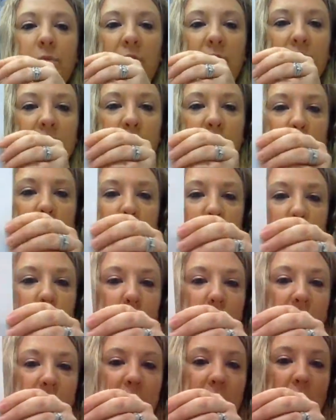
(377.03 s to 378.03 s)
So you'll
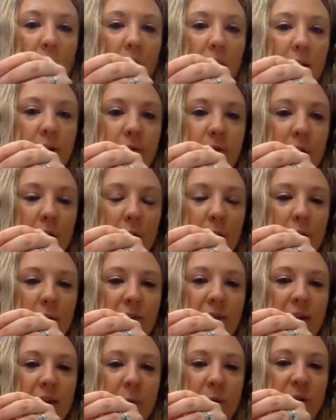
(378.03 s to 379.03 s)
read all of
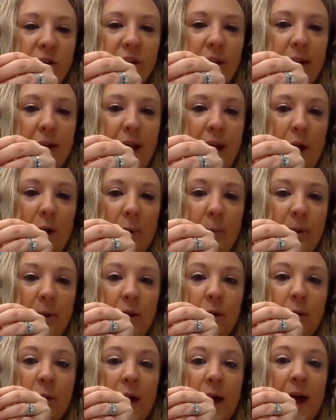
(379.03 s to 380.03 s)
those, which can help
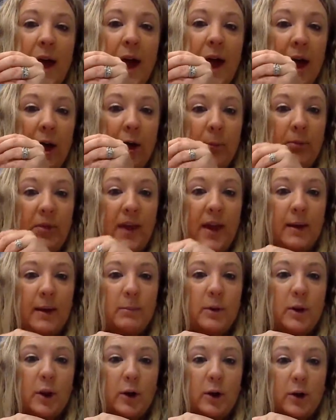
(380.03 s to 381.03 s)
them
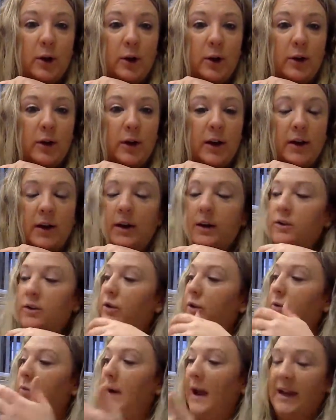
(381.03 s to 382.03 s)
learn
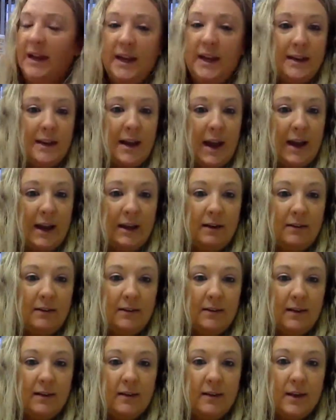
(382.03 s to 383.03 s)
to recognize
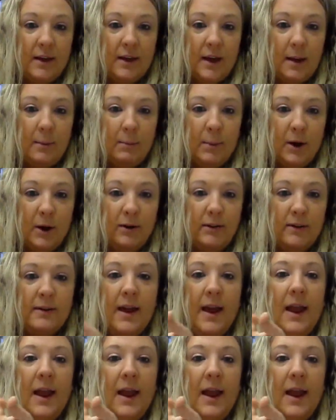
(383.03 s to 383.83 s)
the numbers